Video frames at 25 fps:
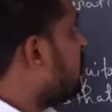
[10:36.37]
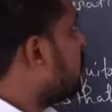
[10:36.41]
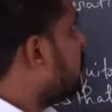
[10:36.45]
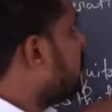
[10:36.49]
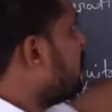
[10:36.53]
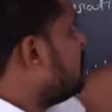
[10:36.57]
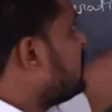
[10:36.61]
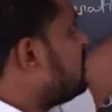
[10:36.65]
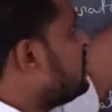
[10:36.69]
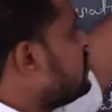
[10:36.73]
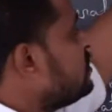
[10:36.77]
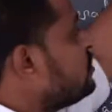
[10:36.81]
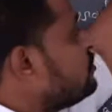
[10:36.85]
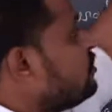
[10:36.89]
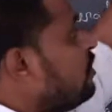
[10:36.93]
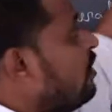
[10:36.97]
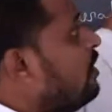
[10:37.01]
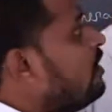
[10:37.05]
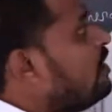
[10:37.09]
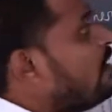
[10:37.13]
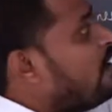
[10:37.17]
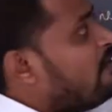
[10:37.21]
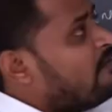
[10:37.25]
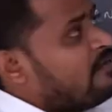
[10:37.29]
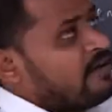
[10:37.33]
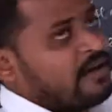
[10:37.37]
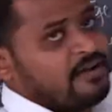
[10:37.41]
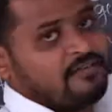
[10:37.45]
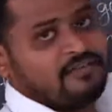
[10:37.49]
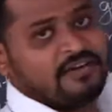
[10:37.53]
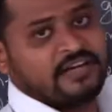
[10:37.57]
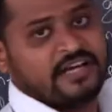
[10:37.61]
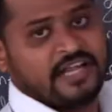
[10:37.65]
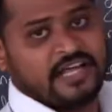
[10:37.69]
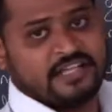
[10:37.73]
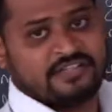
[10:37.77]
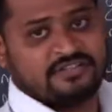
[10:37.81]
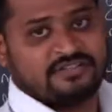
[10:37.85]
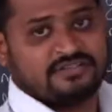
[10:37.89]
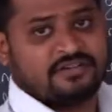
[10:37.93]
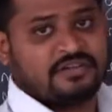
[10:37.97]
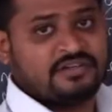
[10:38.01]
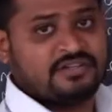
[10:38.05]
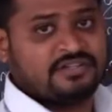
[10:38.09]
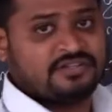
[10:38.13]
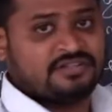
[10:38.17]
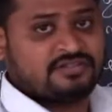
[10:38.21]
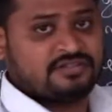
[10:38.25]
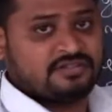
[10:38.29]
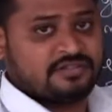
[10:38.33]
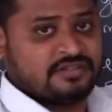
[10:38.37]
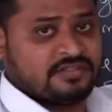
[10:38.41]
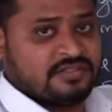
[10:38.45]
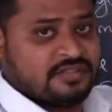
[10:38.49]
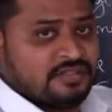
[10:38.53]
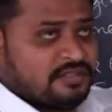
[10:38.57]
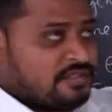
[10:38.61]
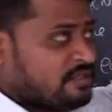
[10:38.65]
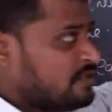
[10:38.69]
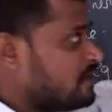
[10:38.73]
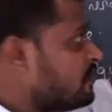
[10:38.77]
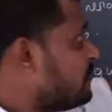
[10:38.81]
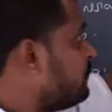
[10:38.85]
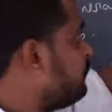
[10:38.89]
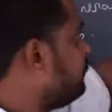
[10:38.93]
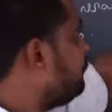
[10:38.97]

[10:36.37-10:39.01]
This is all our natural resources.